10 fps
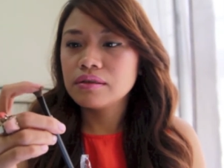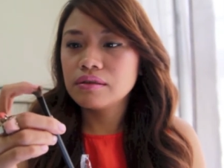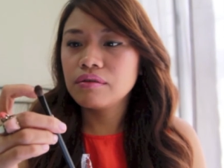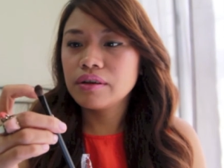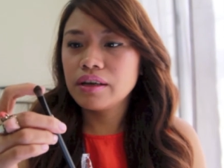
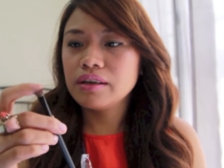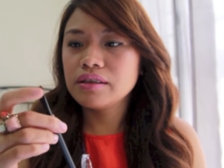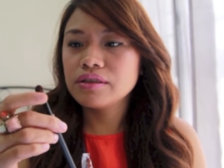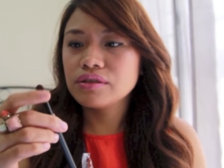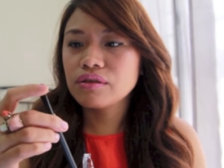
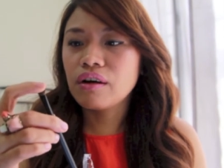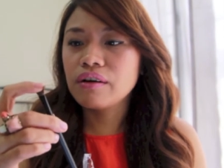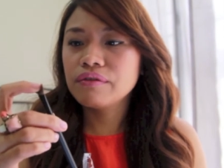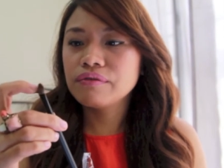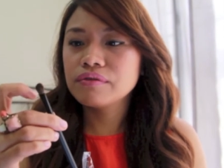okay, it's
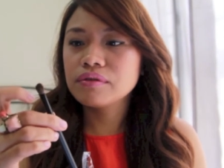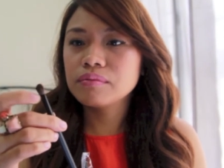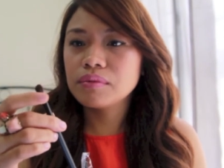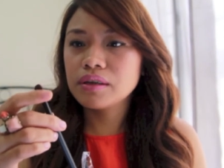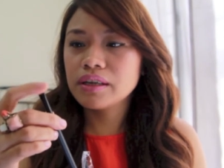soft,
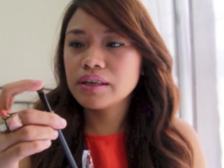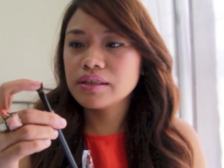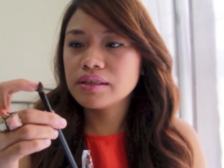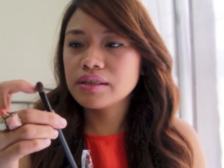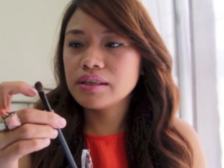but I
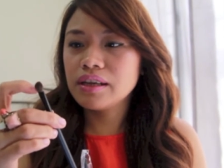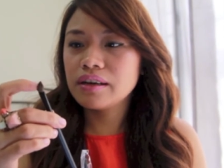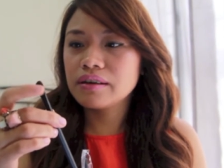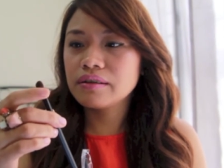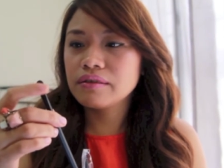can see
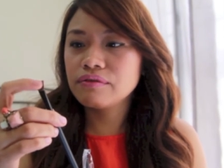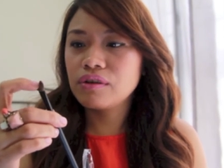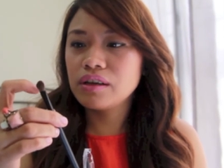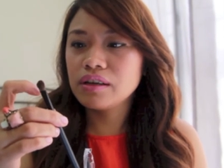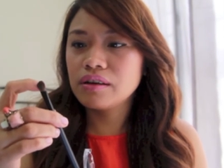hair
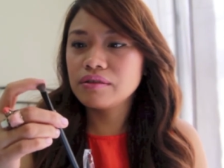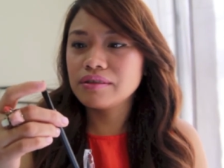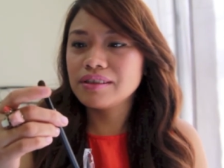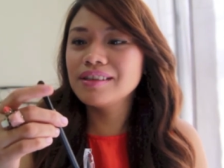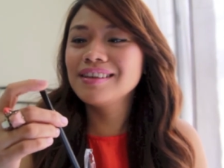falling out
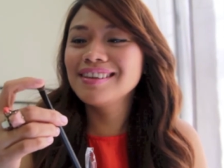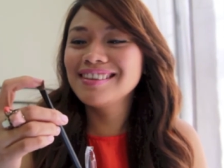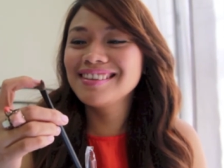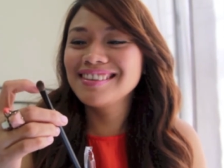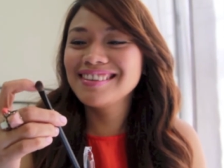really.
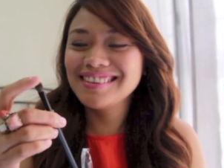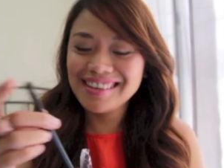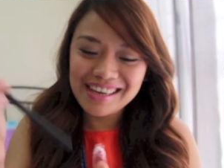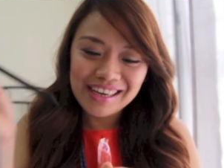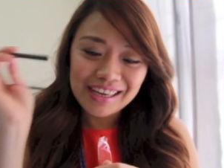
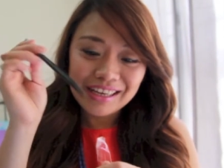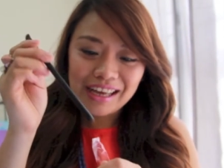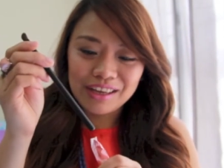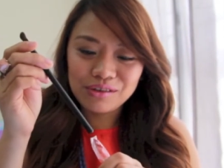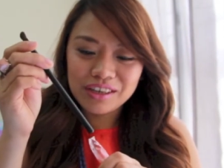
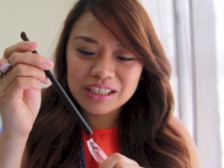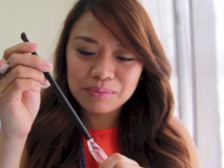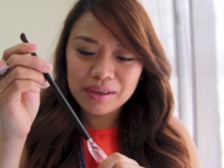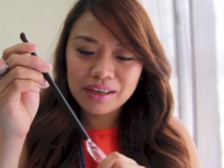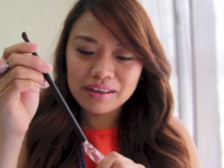I don't
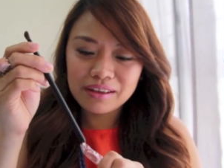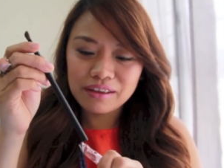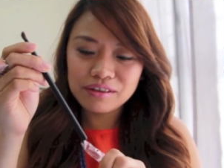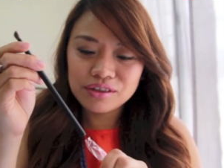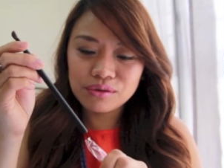expect
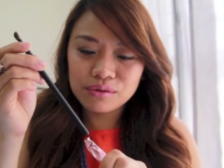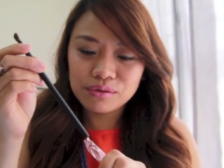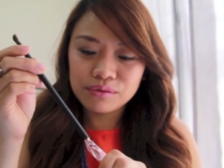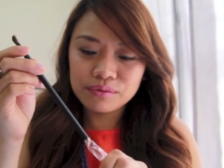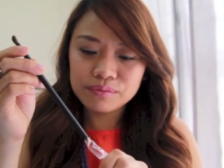anything
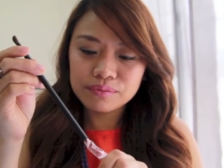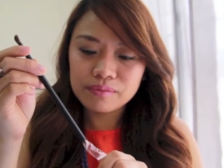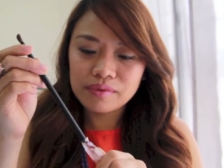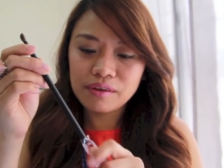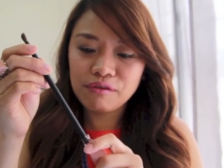so
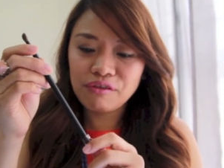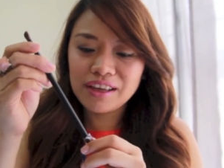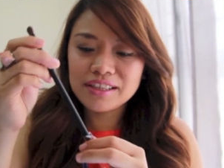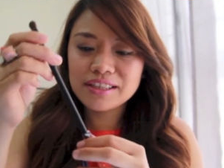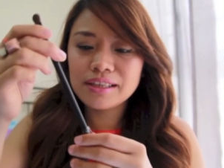
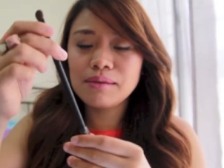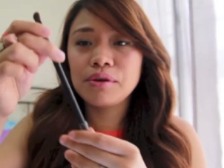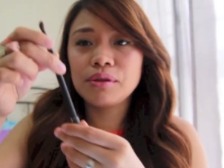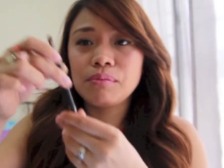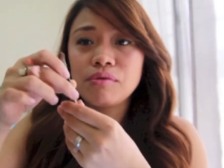fancy
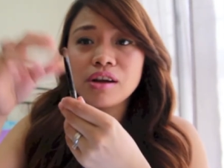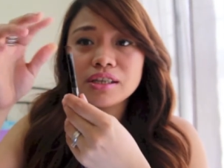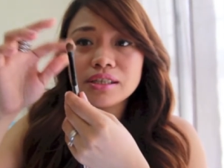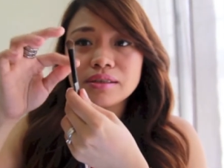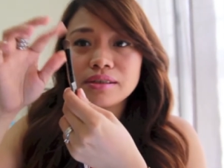about the
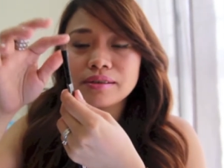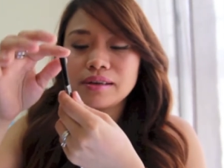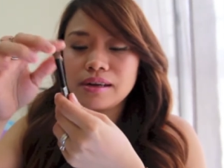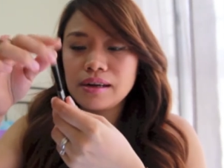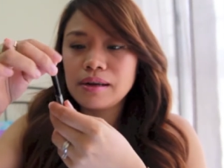brush,
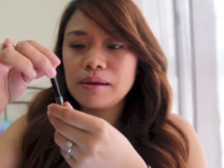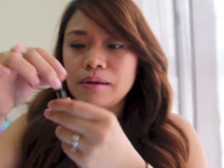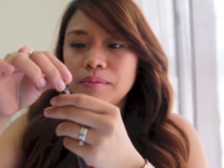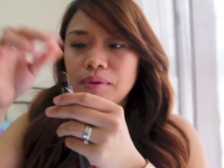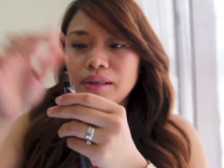
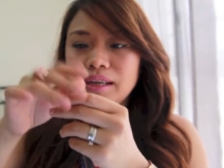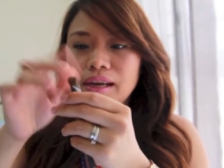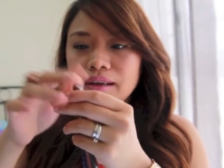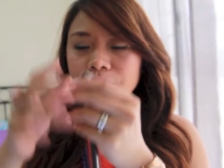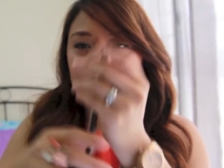but
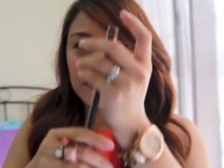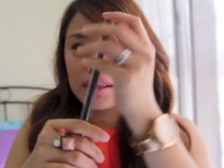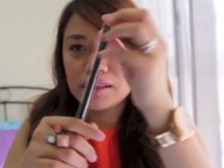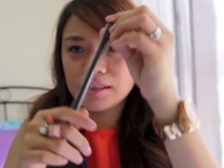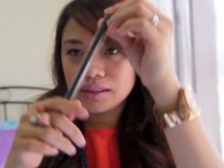yeah,
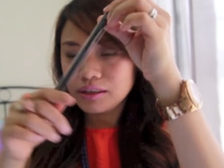it's